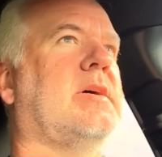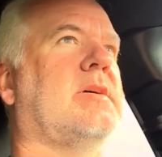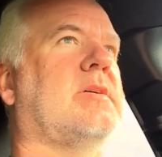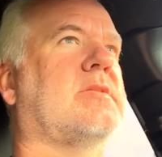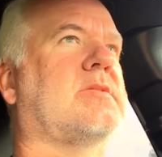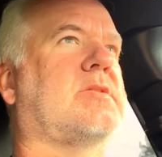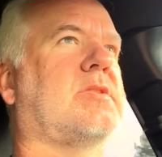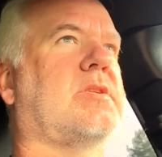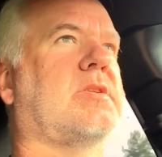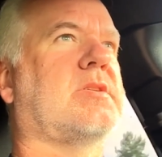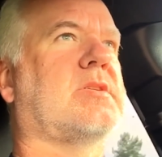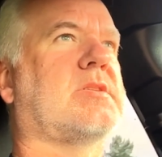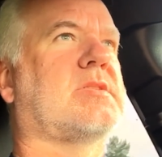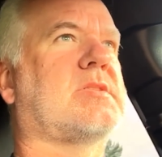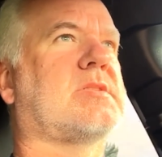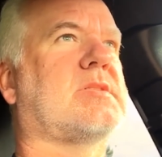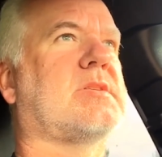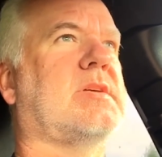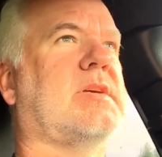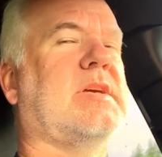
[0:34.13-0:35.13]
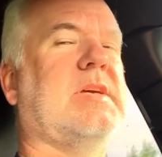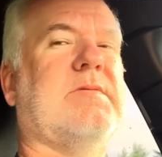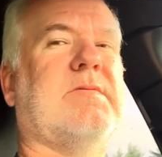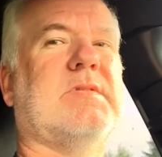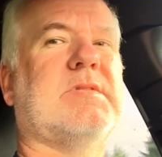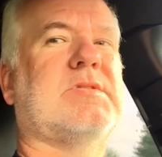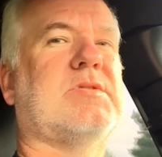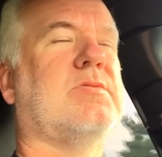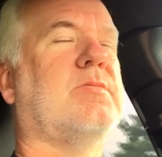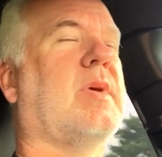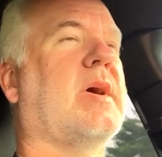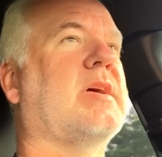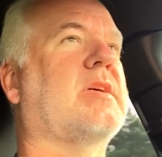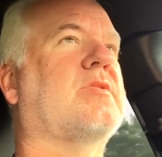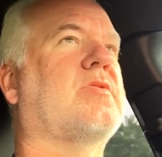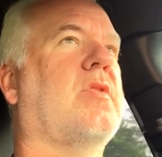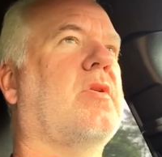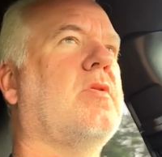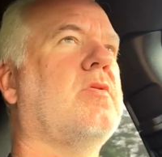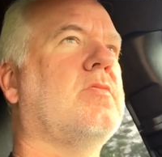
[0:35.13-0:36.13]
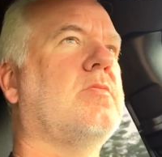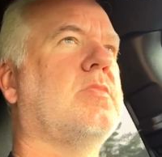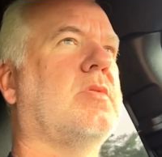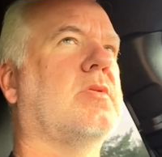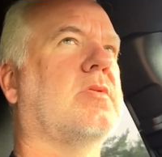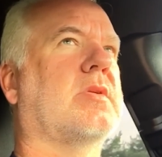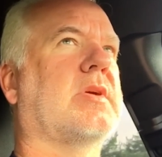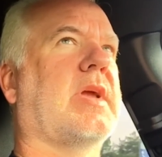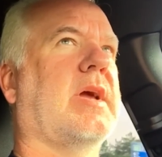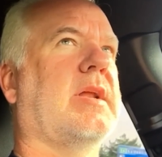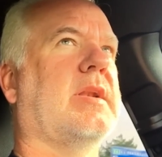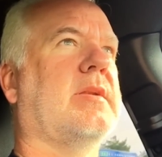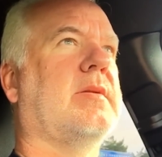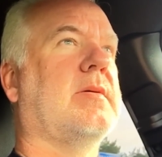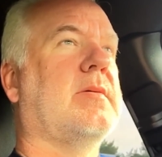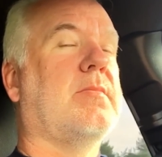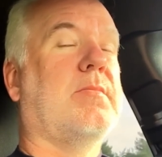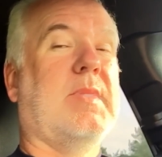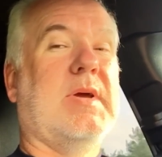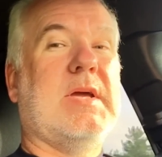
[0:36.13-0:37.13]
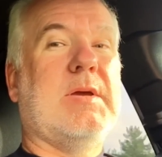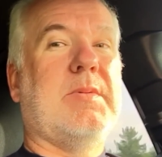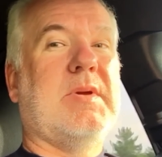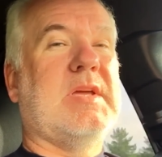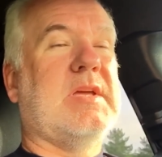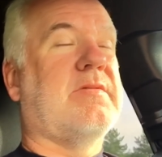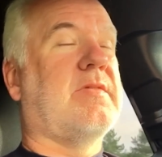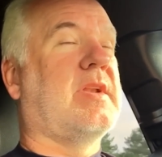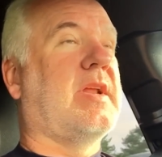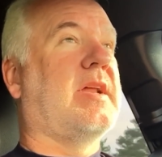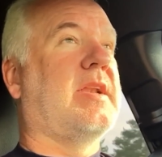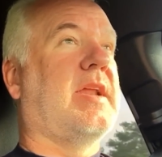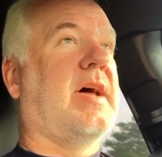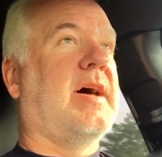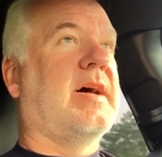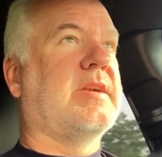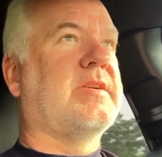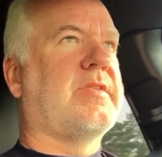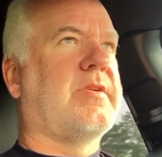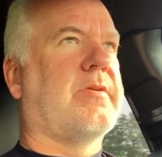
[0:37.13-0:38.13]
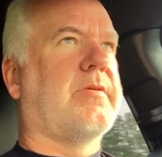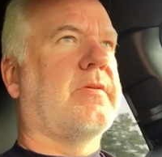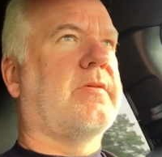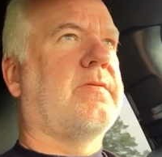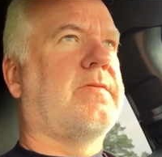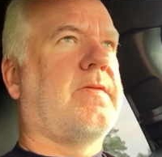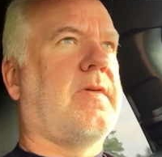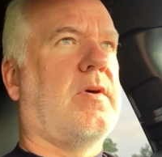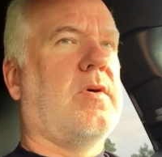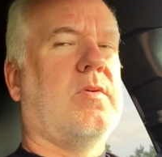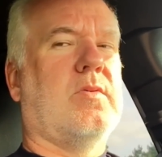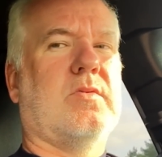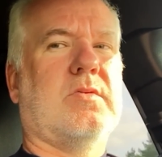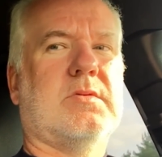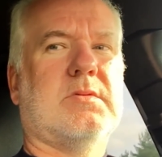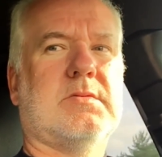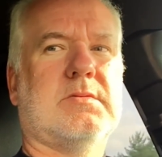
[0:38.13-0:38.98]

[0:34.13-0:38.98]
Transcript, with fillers: syncs even to my Chromebook and maybe even an Android phone.